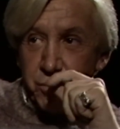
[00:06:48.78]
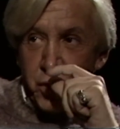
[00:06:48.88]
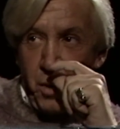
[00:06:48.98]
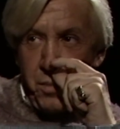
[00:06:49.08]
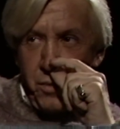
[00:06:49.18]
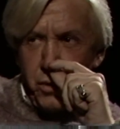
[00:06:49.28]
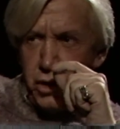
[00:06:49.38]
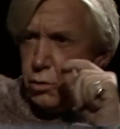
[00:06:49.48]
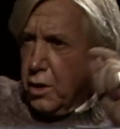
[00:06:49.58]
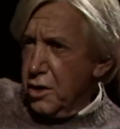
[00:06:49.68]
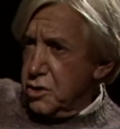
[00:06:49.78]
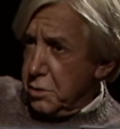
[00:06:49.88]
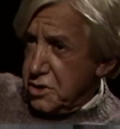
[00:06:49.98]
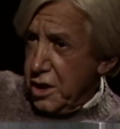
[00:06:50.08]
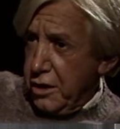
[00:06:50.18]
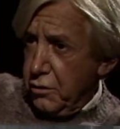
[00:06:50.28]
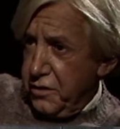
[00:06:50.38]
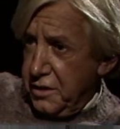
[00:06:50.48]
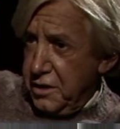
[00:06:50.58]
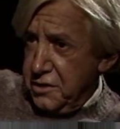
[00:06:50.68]
were very you, fabulous. You were, you were dark-haired
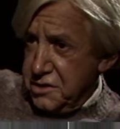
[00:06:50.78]
then? At